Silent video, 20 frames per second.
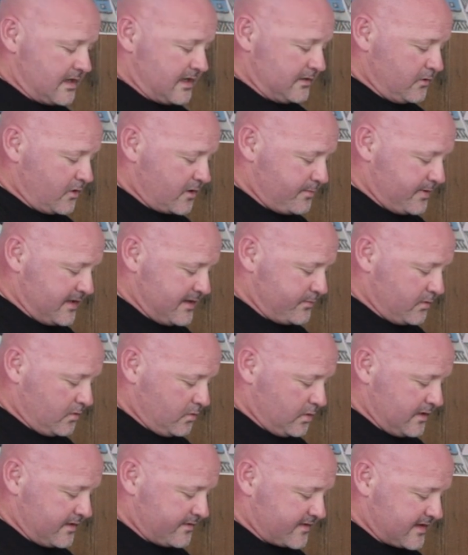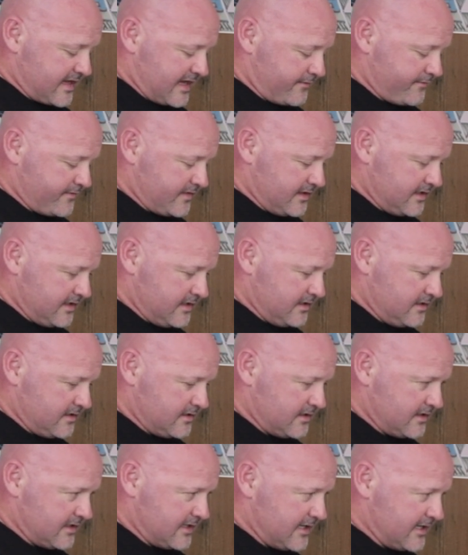a lot of people with
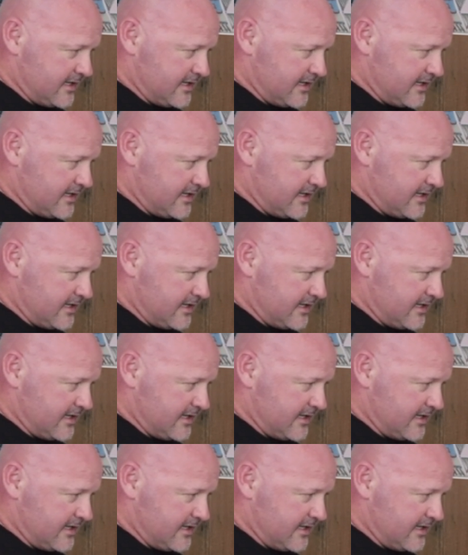caffeine